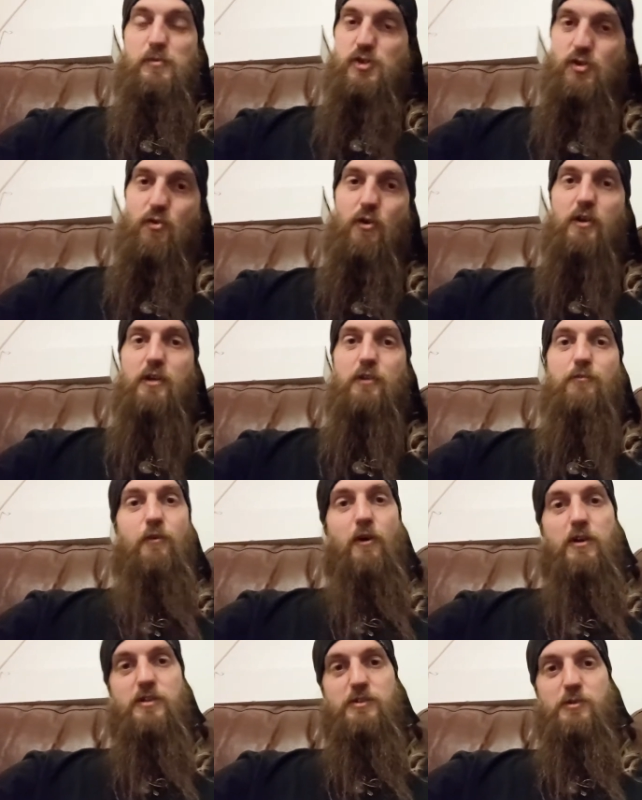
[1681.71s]
I'm sure I could
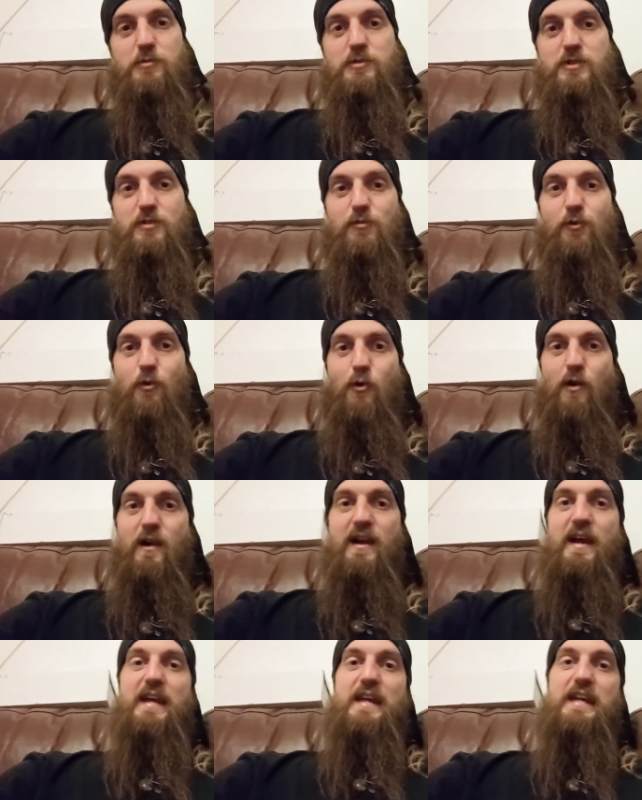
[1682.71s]
find uses for
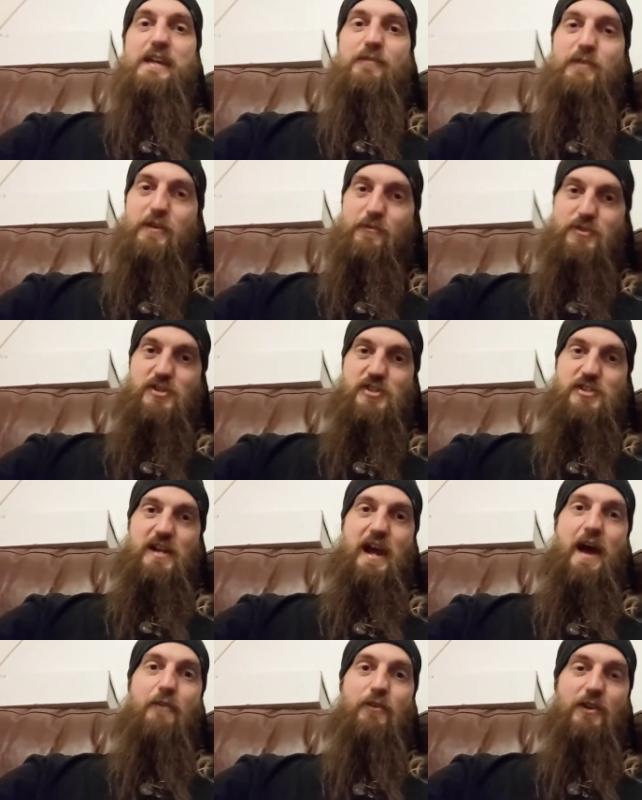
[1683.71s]
it, even if just
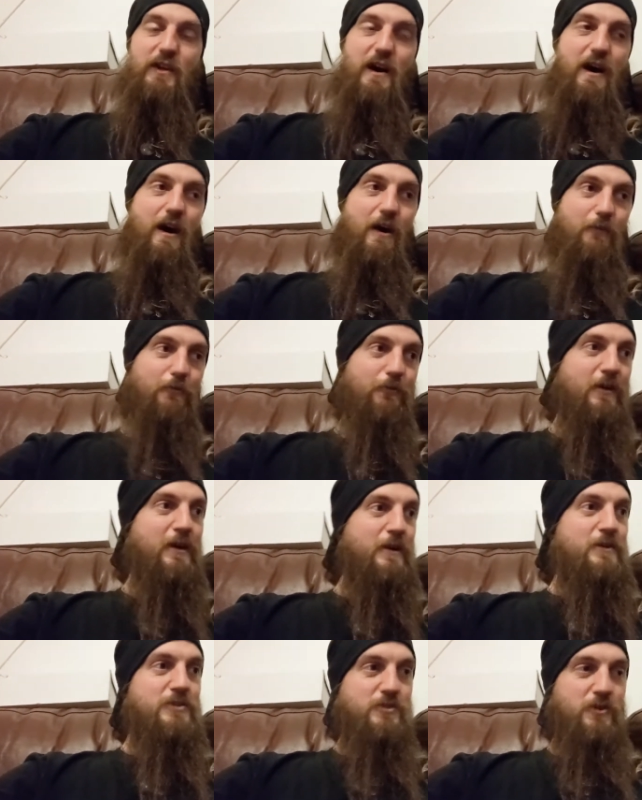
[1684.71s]
to have a laugh.
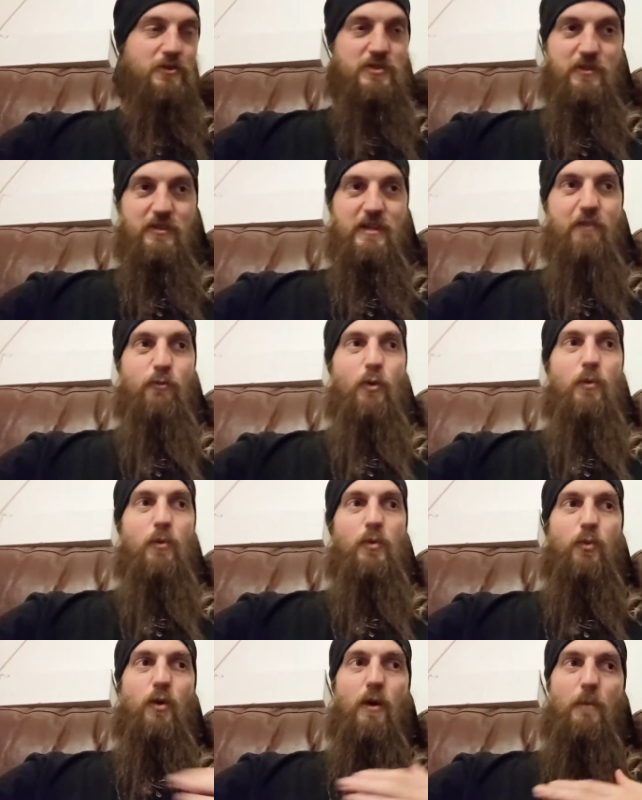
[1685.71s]
It's not something everyone
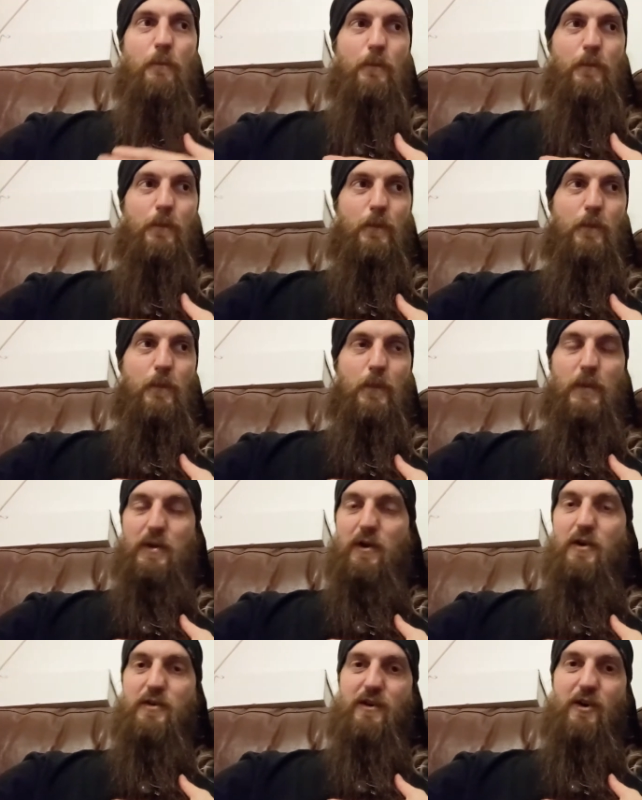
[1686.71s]
would want,
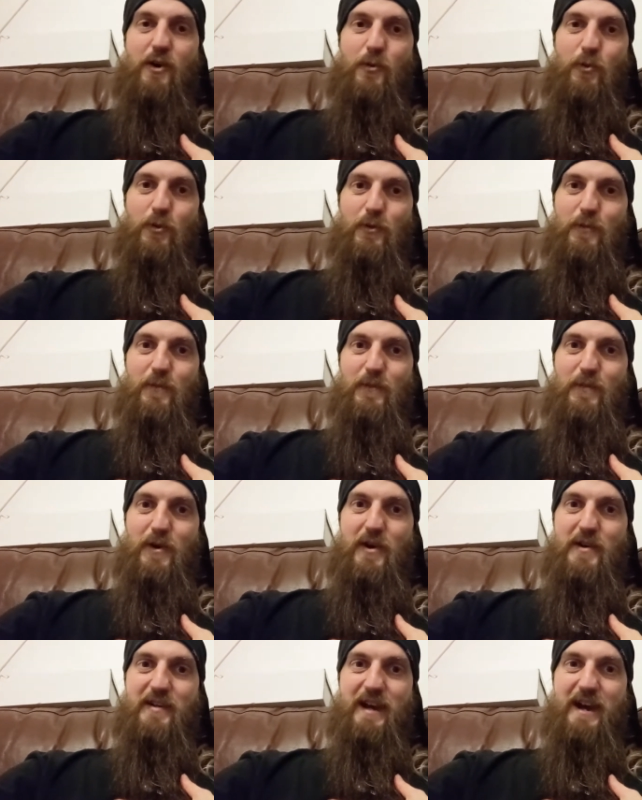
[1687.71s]
but I'd, I wouldn't
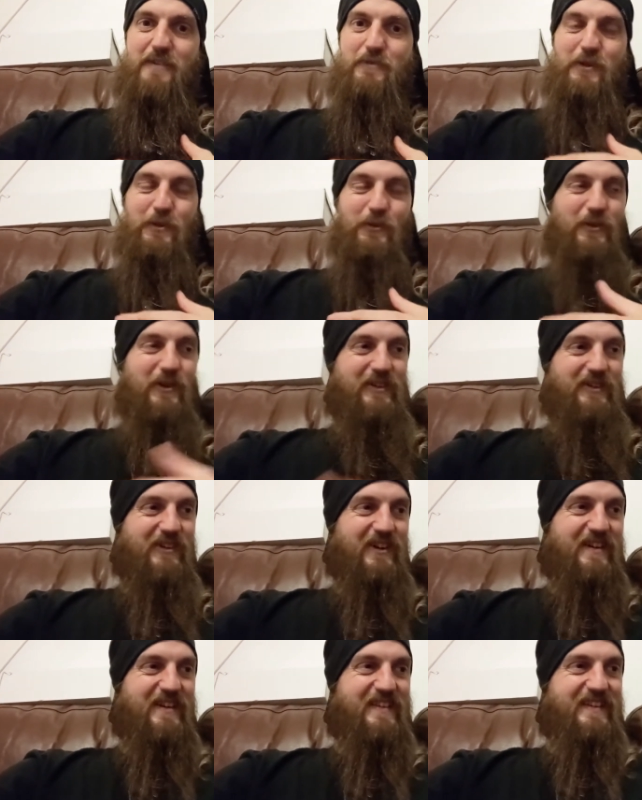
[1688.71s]
mind having one
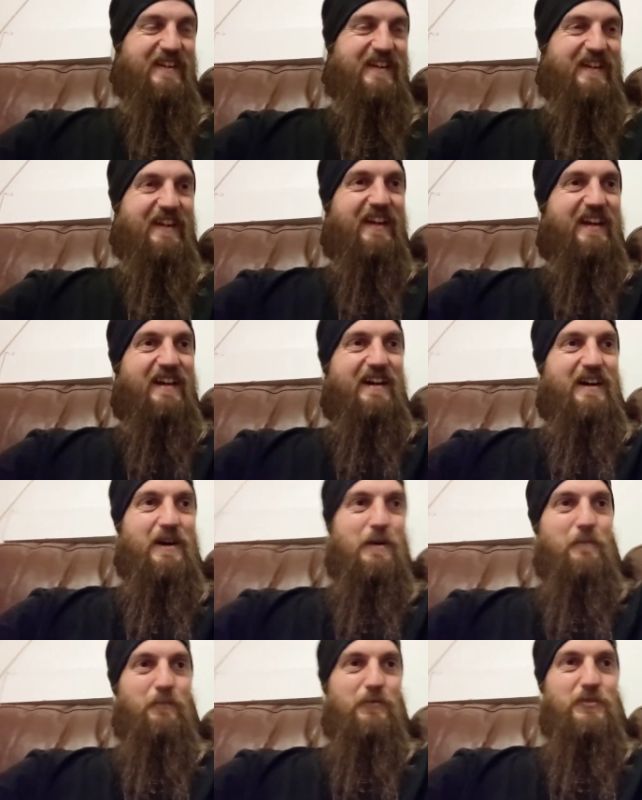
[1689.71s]
kind of thing.
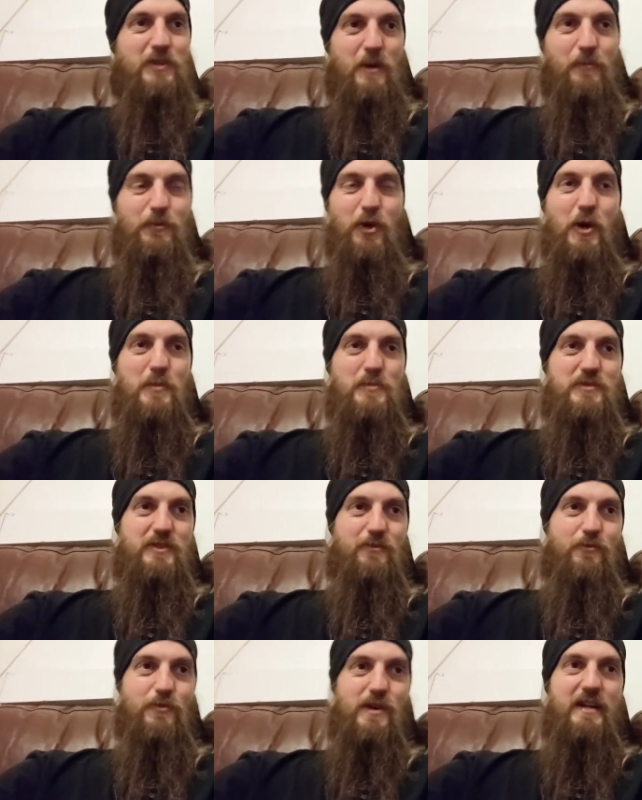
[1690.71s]
Um, sometimes
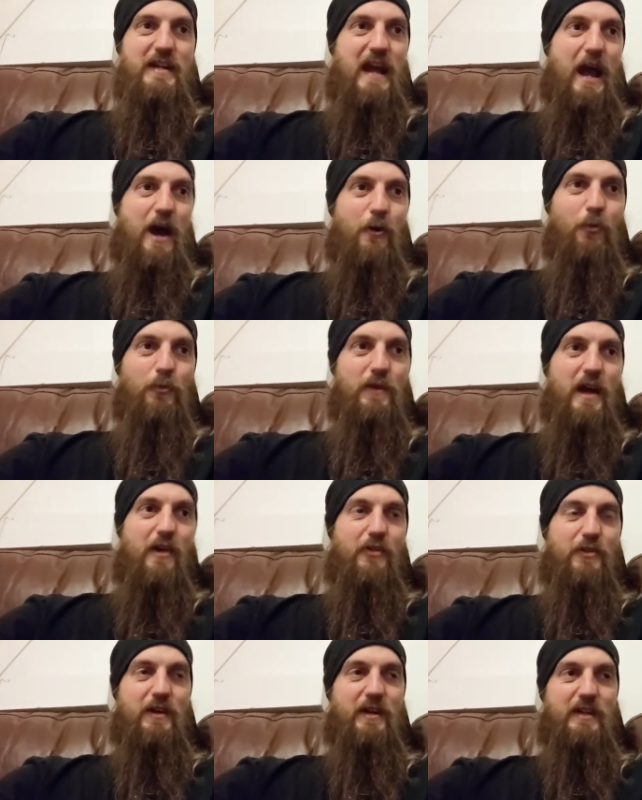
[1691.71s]
the really out
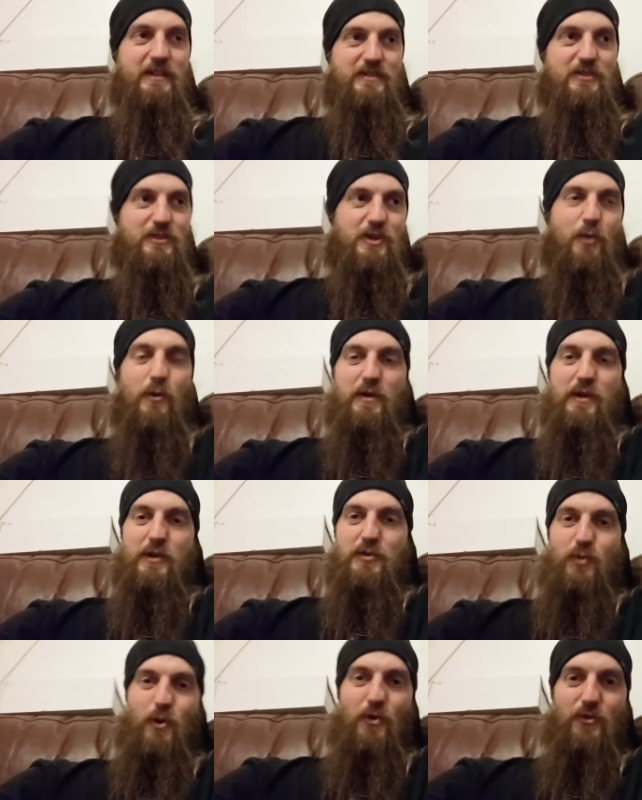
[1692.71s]
there things that no one
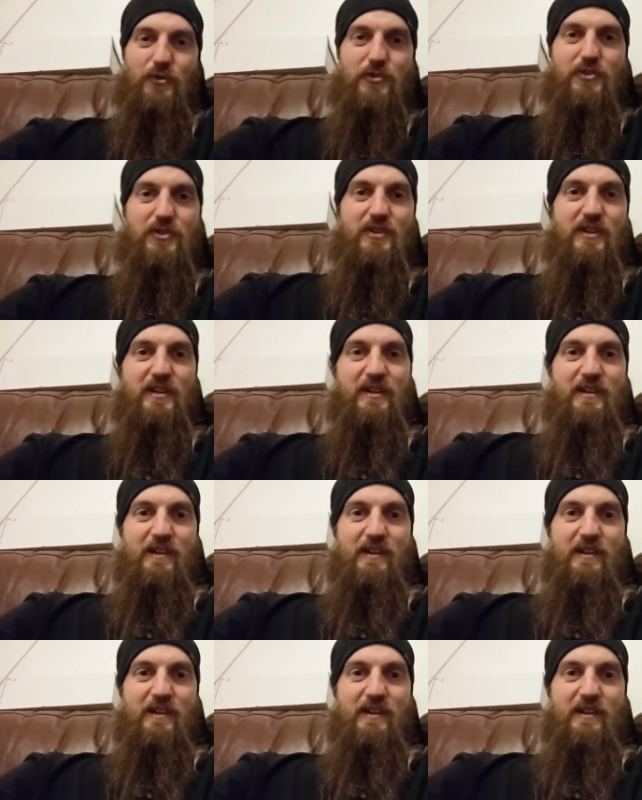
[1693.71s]
else wants